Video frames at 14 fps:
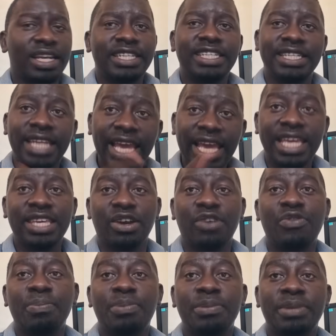delaying of
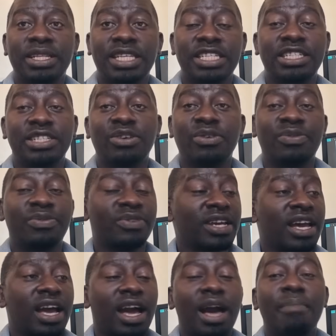implementation of
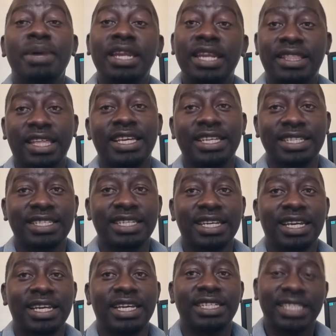many things.
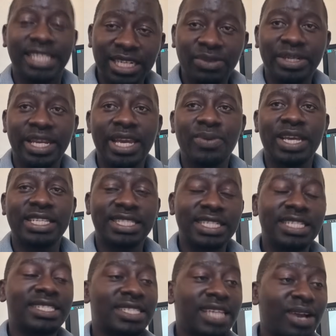Till today, we are still
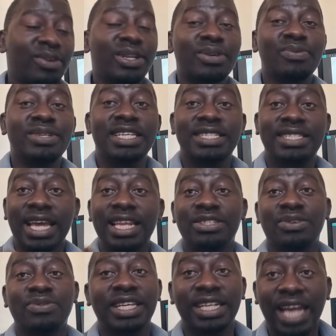struggling with the silence
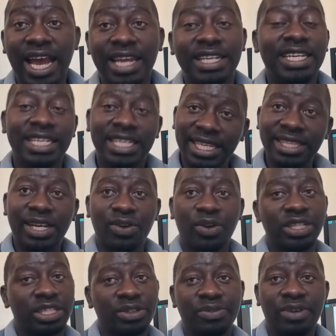of the gun in the
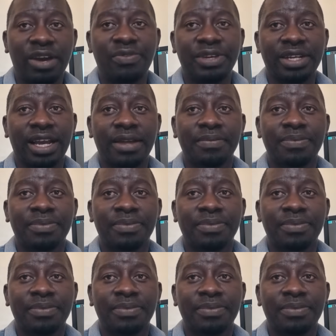continent of Africa.